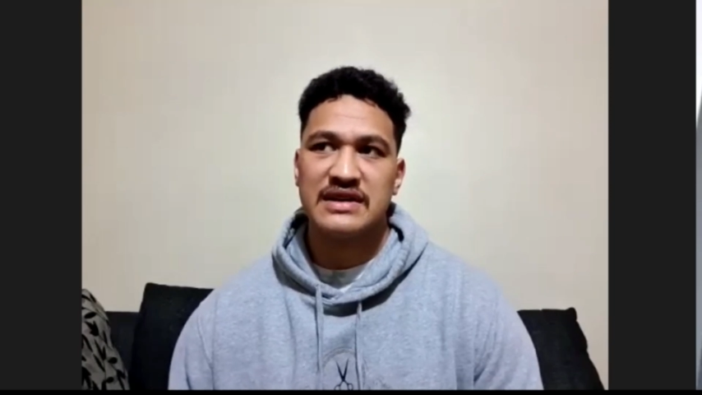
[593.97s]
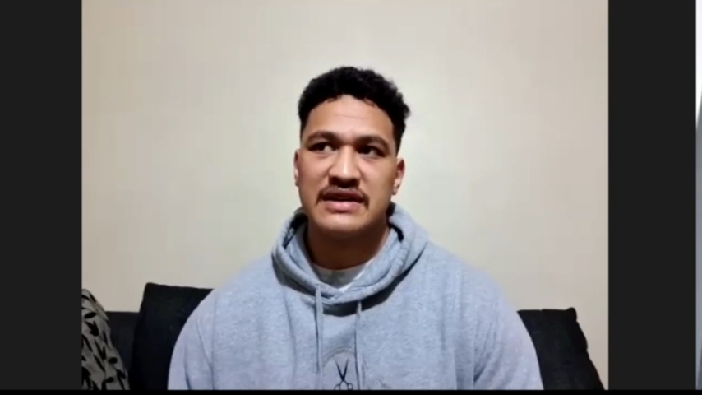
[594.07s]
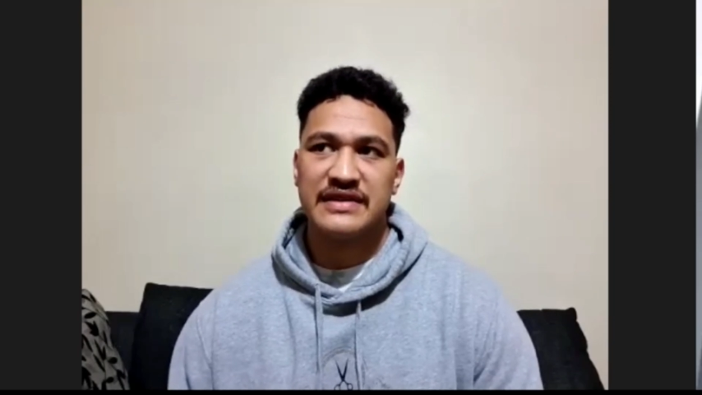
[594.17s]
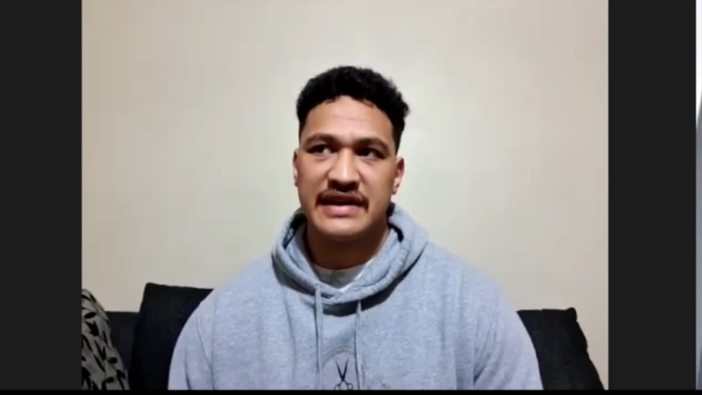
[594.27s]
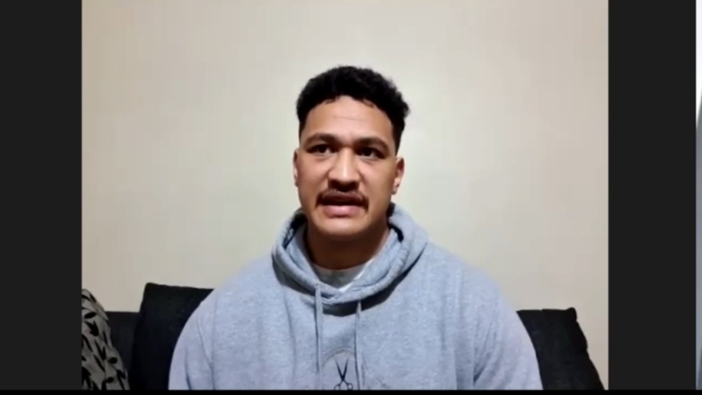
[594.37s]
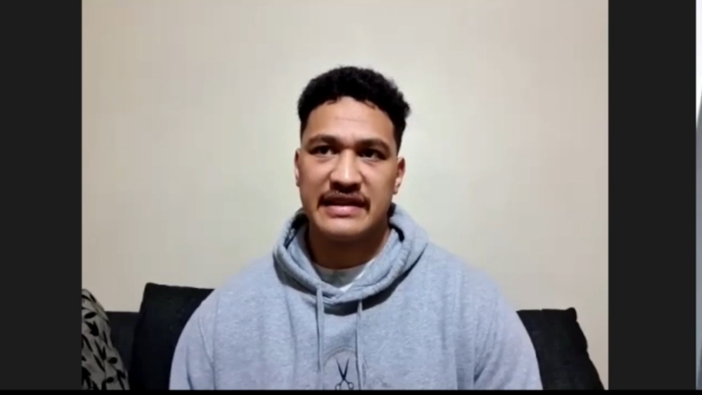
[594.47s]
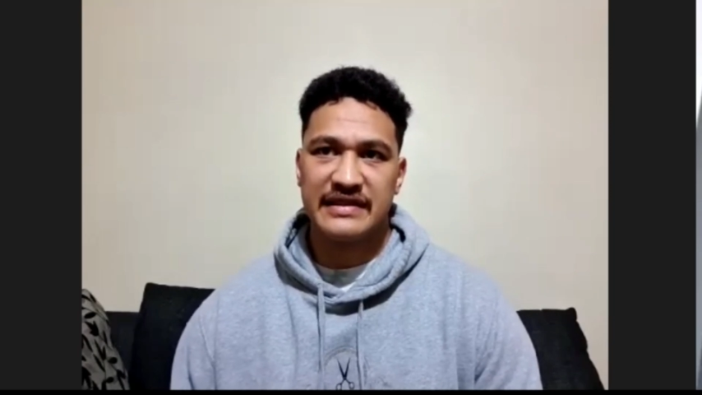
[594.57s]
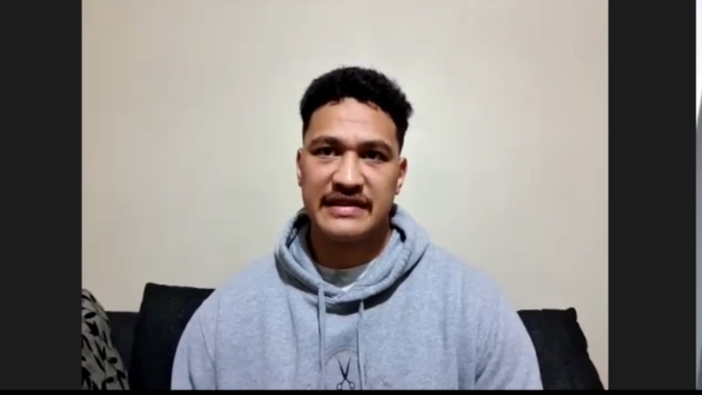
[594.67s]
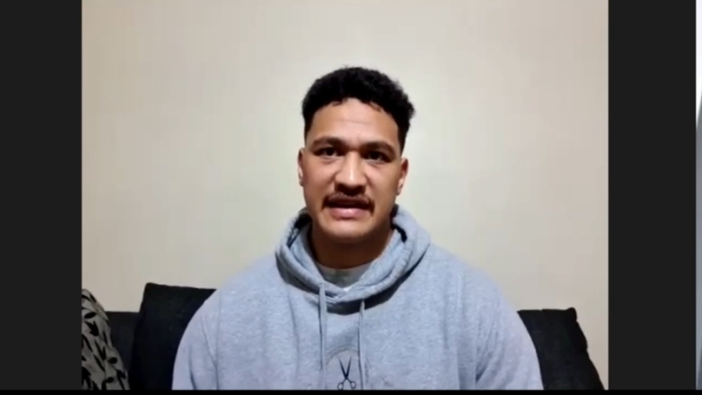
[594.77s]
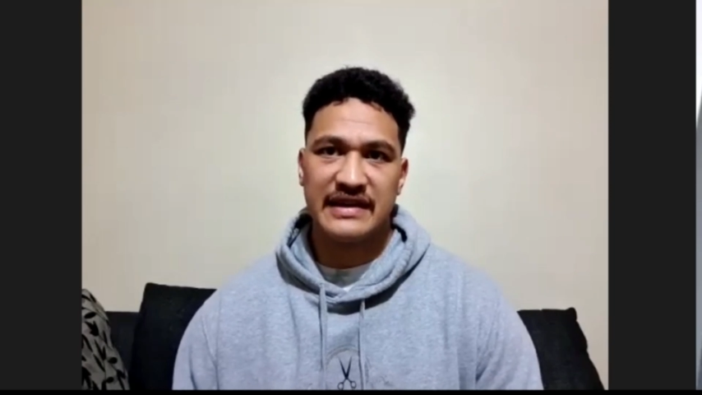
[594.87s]

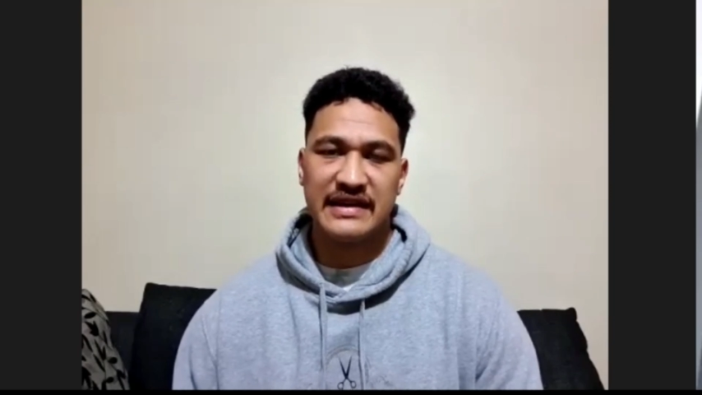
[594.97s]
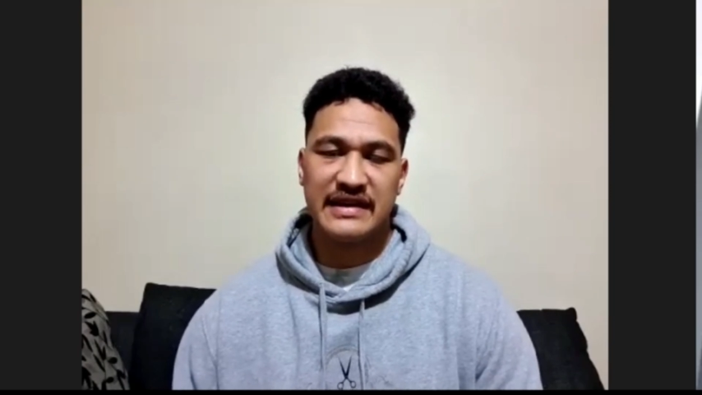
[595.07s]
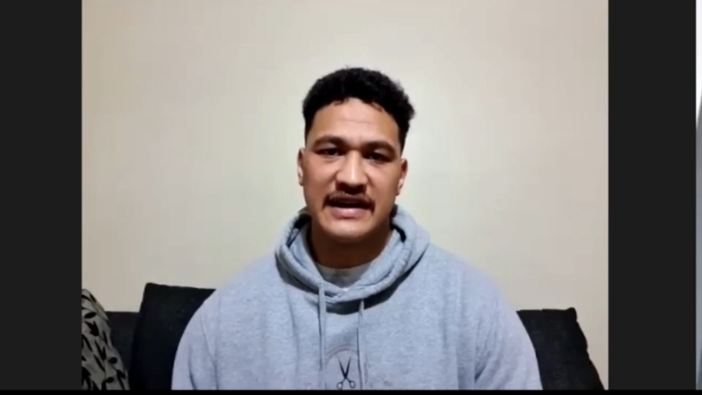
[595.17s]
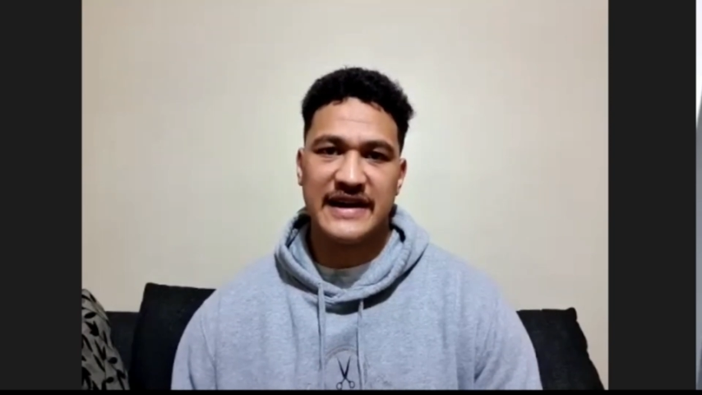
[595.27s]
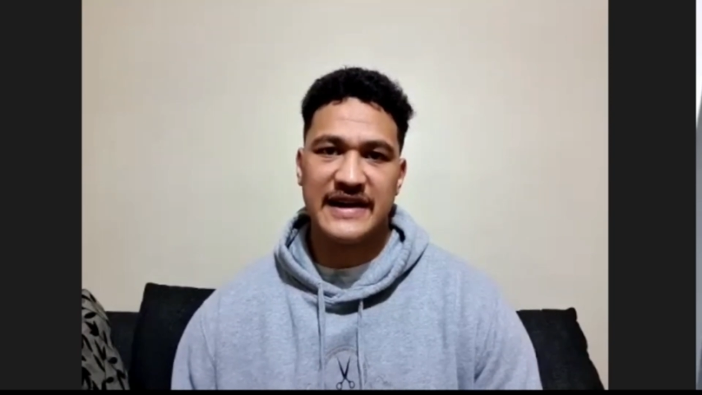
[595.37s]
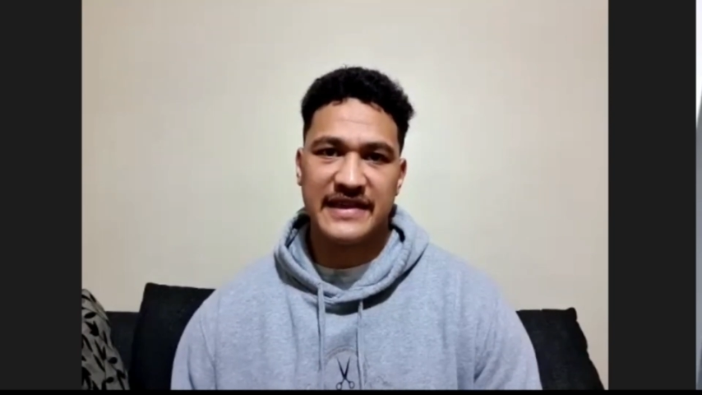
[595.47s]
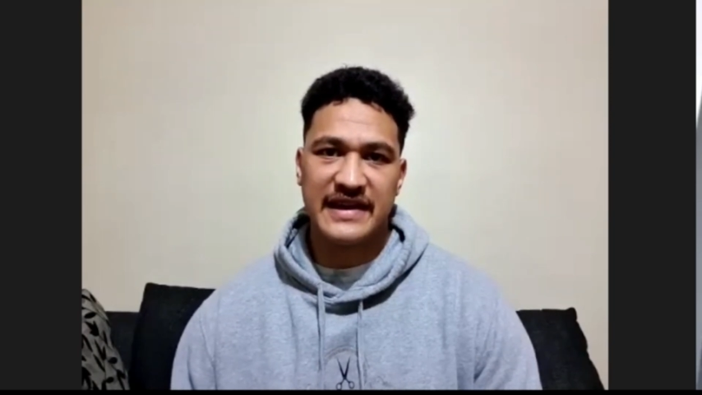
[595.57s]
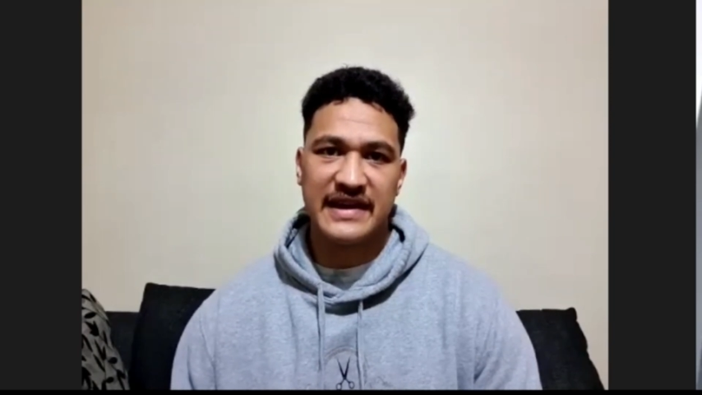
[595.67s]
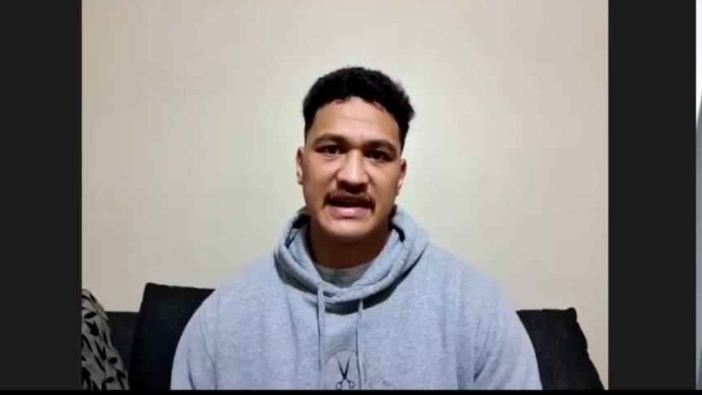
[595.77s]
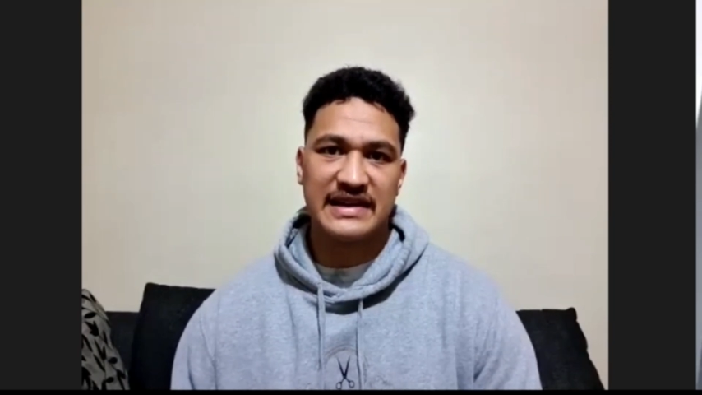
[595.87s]
That
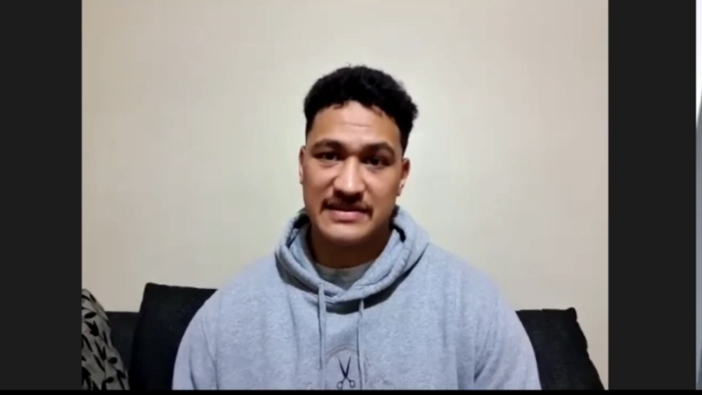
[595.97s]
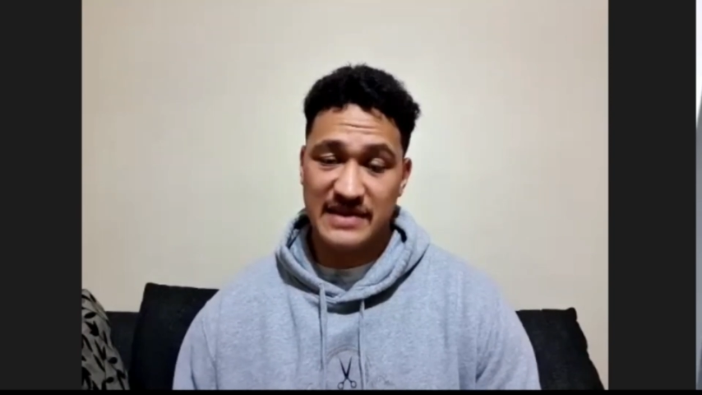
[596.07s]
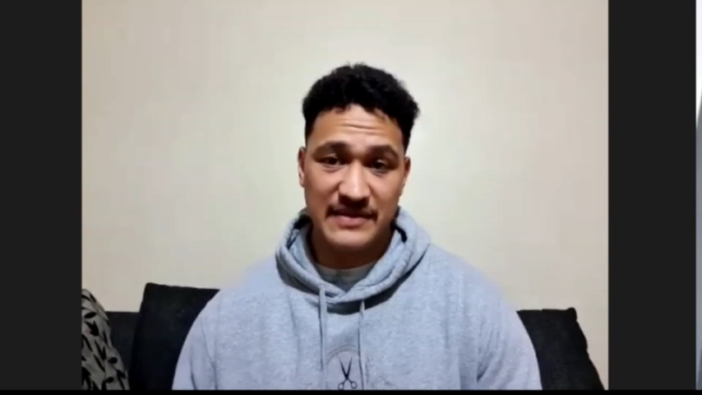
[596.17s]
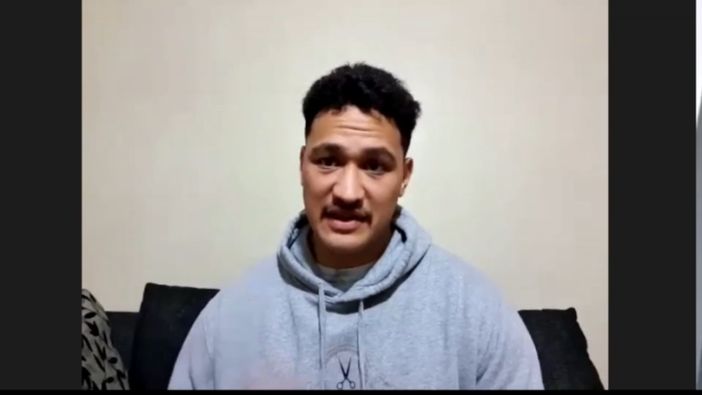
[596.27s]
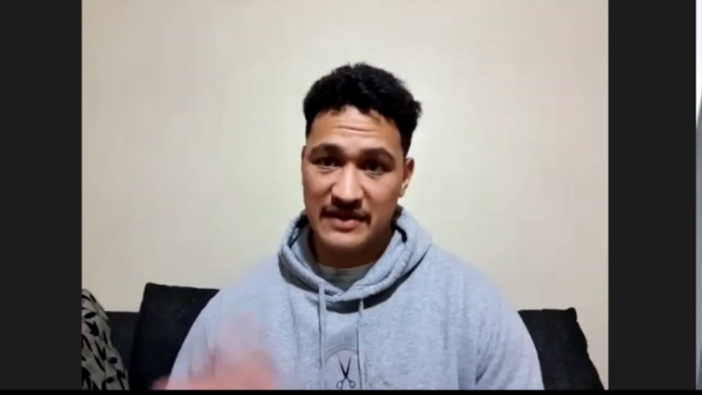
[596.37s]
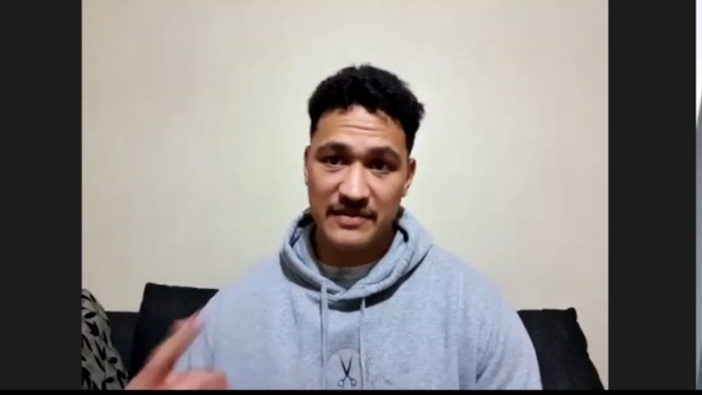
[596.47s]
actually made me